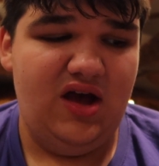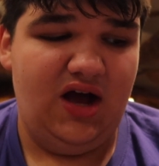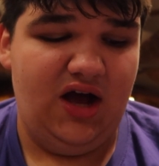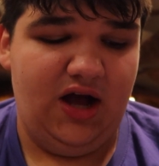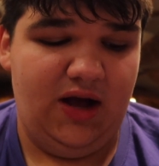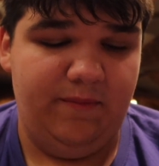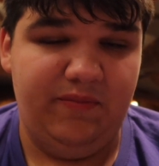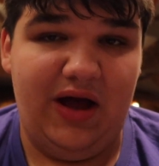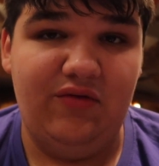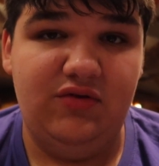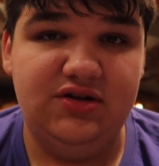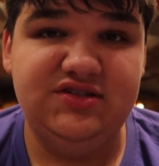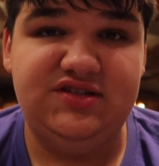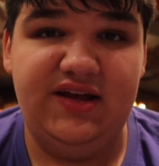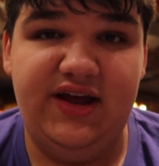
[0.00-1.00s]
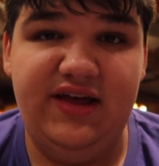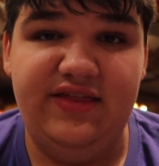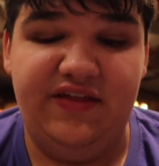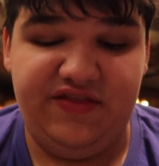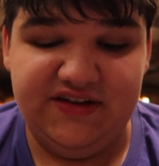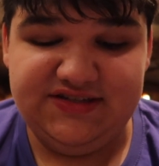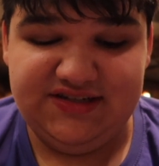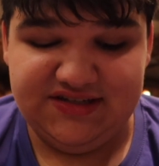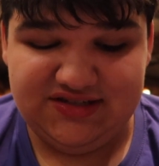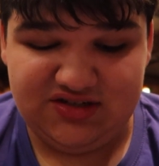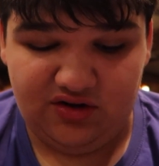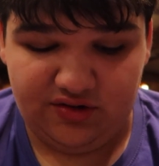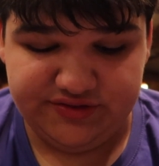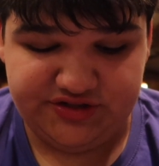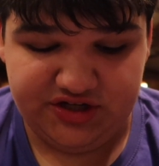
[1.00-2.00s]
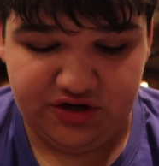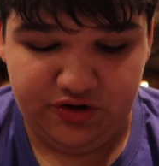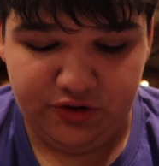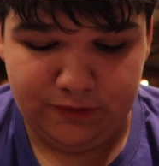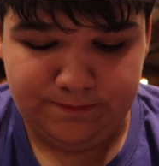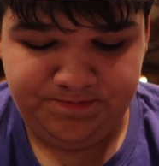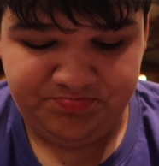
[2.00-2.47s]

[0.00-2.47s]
But I will say that this is also,